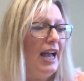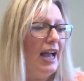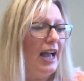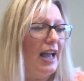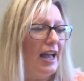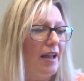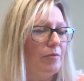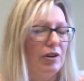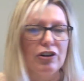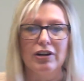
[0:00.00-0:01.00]

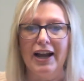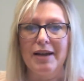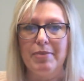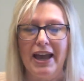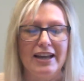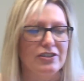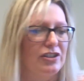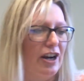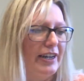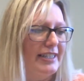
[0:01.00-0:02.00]
Or iPads,
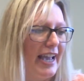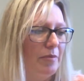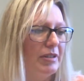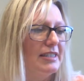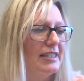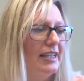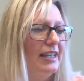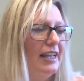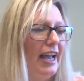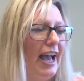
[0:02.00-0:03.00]
sorry, tablets.
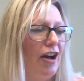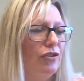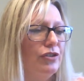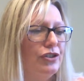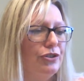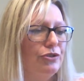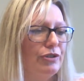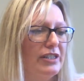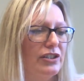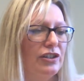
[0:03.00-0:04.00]
How do you
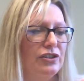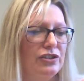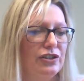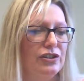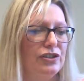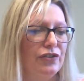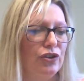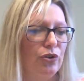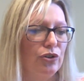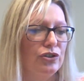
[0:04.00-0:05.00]
address the concerns of
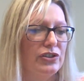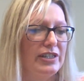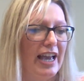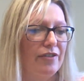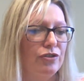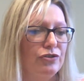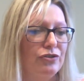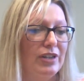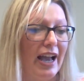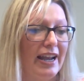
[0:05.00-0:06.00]
your older staff who do
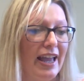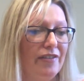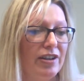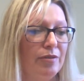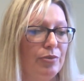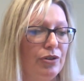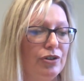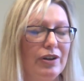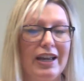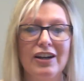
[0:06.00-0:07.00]
not have a
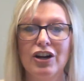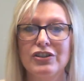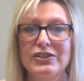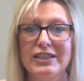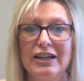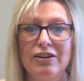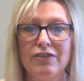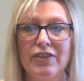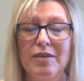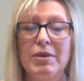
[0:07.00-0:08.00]
computer and are scared
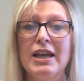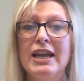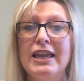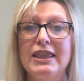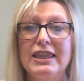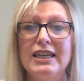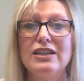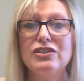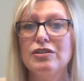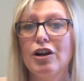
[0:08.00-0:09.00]
of them?
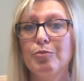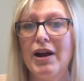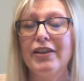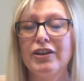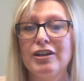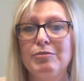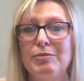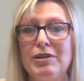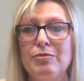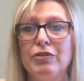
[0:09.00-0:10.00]
These are probably going to be
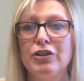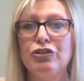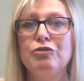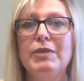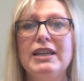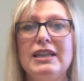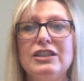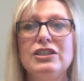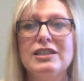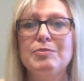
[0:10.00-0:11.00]
people that you may need
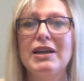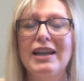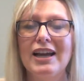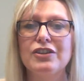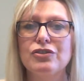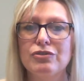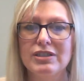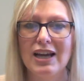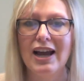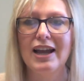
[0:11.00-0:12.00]
to spend extra
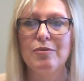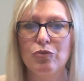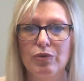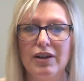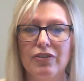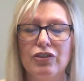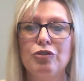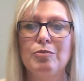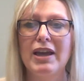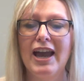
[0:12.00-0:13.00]
time with.
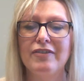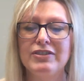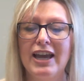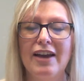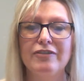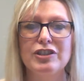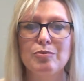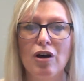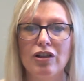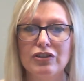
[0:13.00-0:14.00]
You may have to have
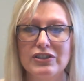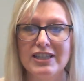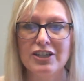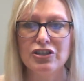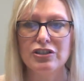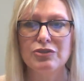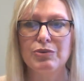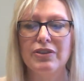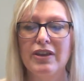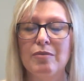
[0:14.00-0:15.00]
smaller sessions
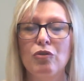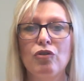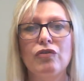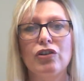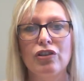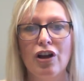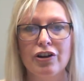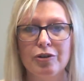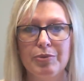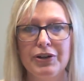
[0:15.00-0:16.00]
with them over a
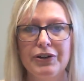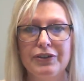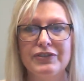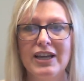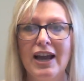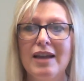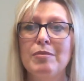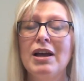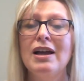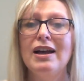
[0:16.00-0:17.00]
longer period of time,
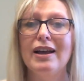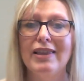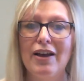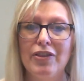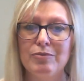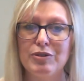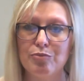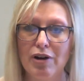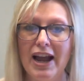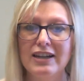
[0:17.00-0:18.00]
allow them to
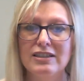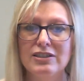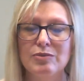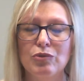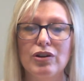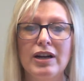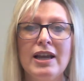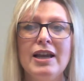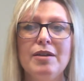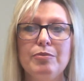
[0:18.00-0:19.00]
practice more.
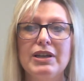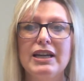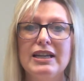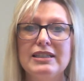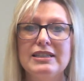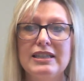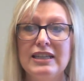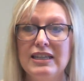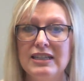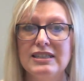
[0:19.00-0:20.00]
because
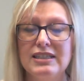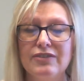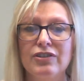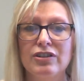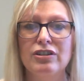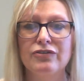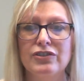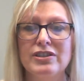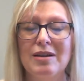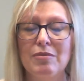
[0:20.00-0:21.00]
it is difficult for
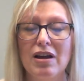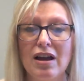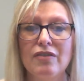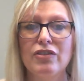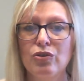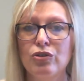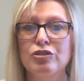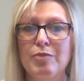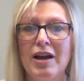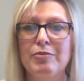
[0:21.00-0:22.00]
some of the older
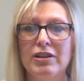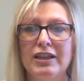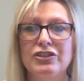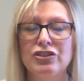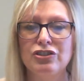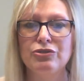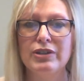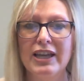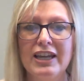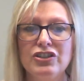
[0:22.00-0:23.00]
population to
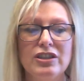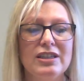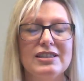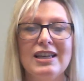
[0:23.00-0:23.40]
engage in this.